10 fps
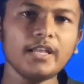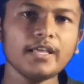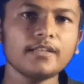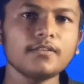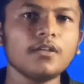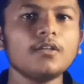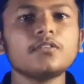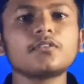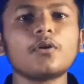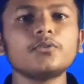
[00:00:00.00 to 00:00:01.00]
million,
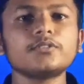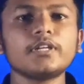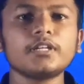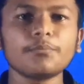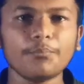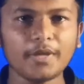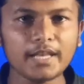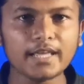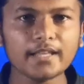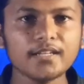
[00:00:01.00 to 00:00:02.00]
1,000
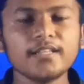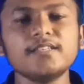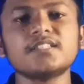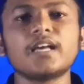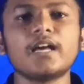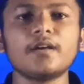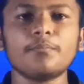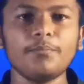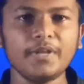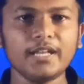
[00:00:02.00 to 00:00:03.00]
million is
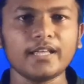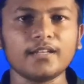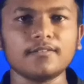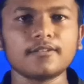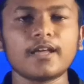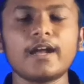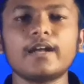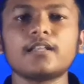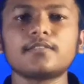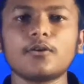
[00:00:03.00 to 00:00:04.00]
a billion,
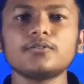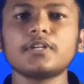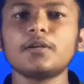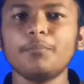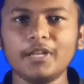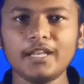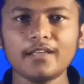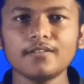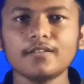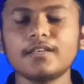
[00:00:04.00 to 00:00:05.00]
and 1,000
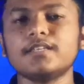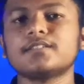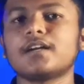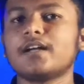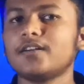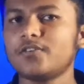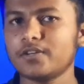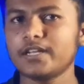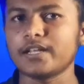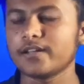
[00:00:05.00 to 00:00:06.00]
billion is a
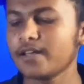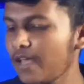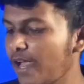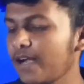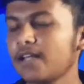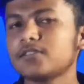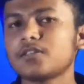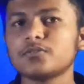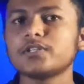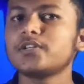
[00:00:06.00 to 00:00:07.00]
trillion, and
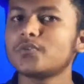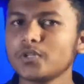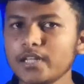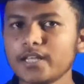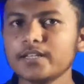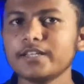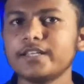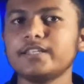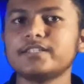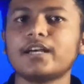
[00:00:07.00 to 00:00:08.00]
1,000
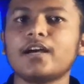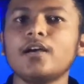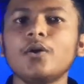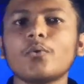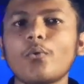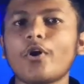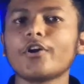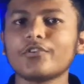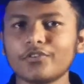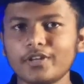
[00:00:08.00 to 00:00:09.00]
trillion is a
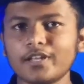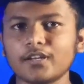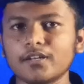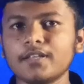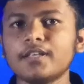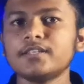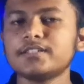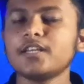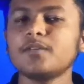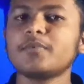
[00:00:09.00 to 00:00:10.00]
quadrillion.
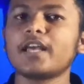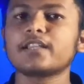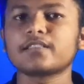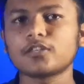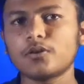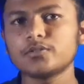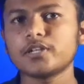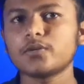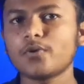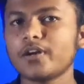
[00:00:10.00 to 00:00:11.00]
Same like
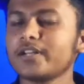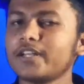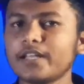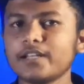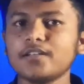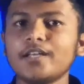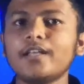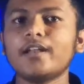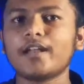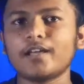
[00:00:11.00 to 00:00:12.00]
1,000 quadrillion,
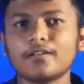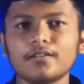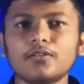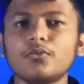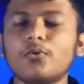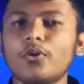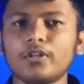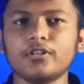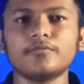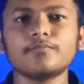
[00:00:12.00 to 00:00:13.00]
like
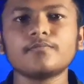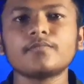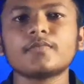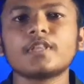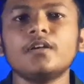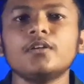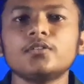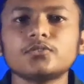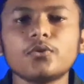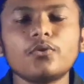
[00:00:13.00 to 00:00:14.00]
gone.
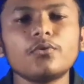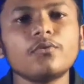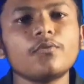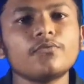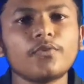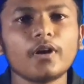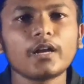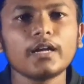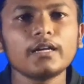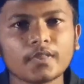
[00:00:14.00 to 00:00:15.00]
So
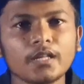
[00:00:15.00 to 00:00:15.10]
for